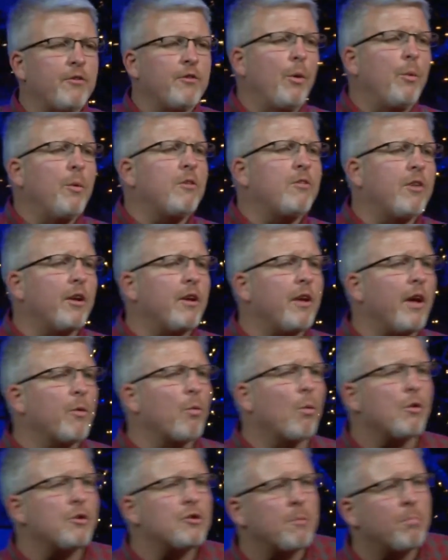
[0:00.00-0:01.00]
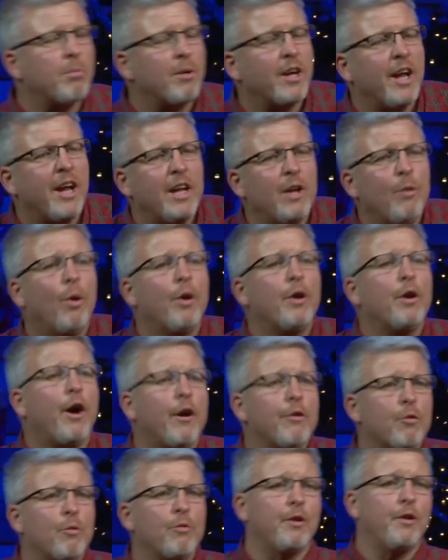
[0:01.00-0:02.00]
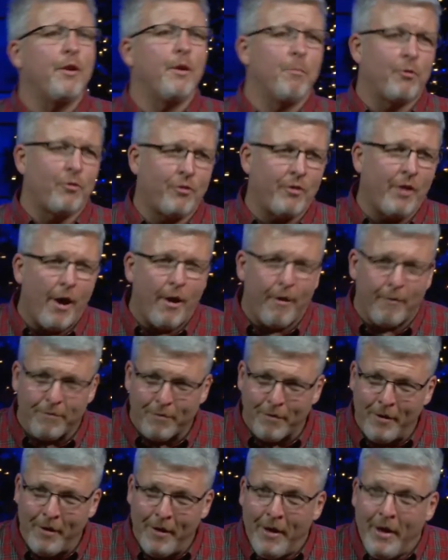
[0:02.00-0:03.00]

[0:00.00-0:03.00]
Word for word: no intent on worshiping anyone other than himself.